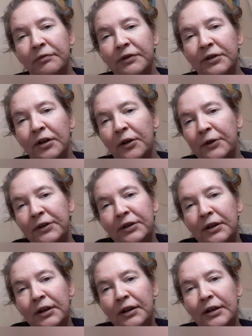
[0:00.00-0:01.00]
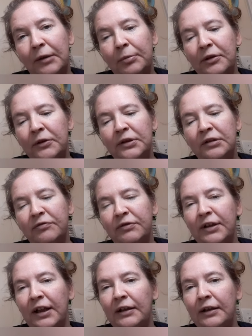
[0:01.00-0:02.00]
results. And I've been using it for
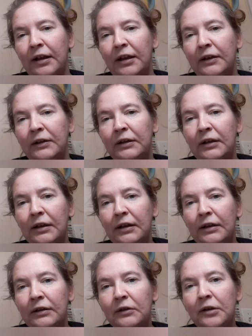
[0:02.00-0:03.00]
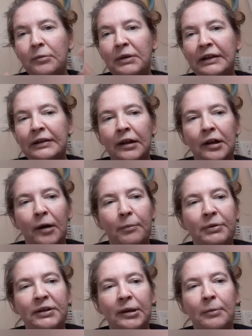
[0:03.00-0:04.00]
10 days. So let me set up
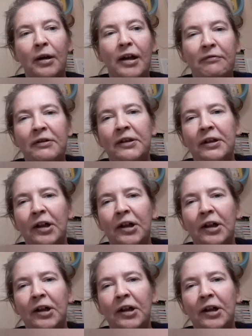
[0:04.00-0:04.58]
everything